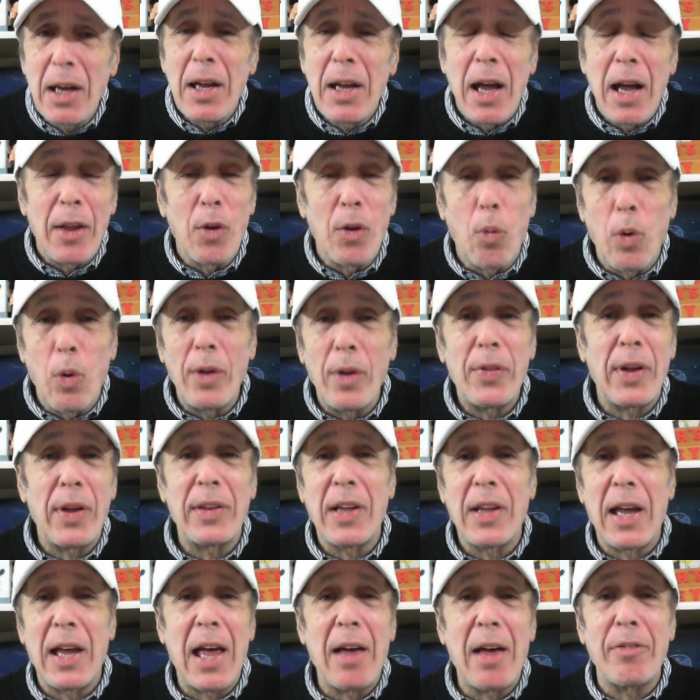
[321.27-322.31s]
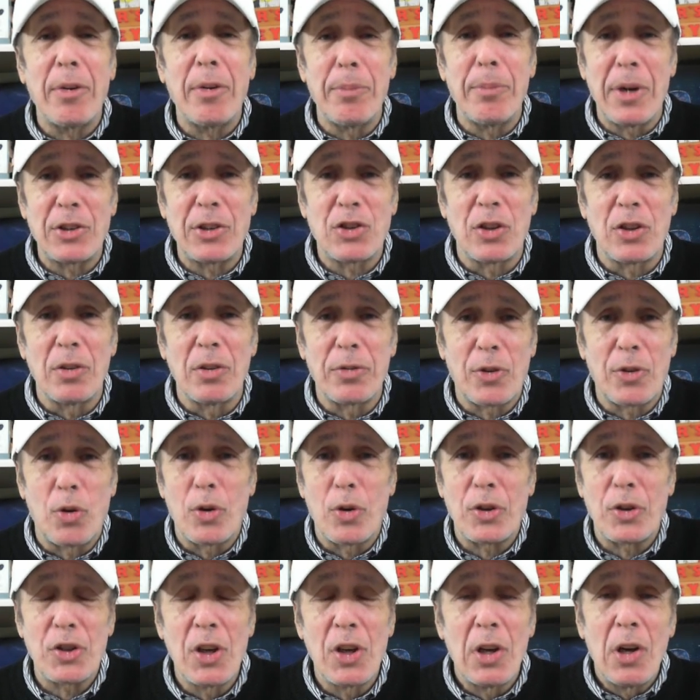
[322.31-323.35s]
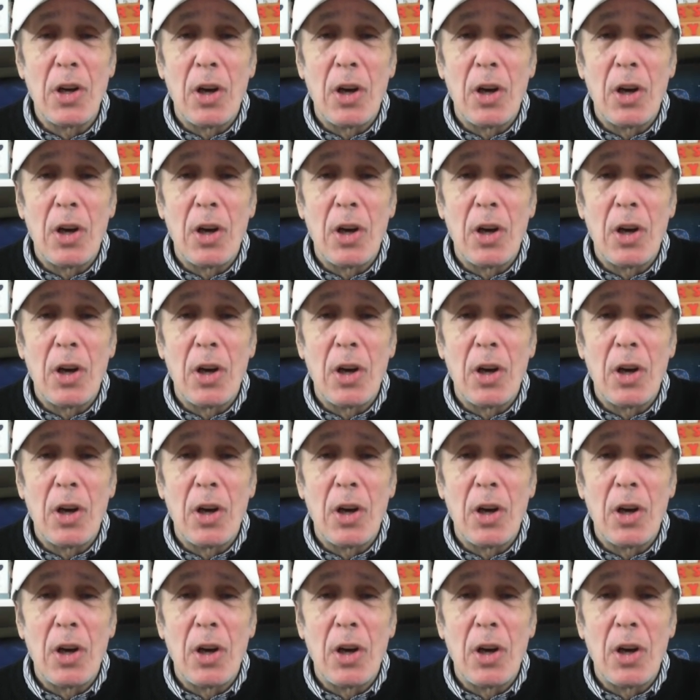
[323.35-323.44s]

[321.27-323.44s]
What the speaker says: And the one thing they haven't mentioned, of course,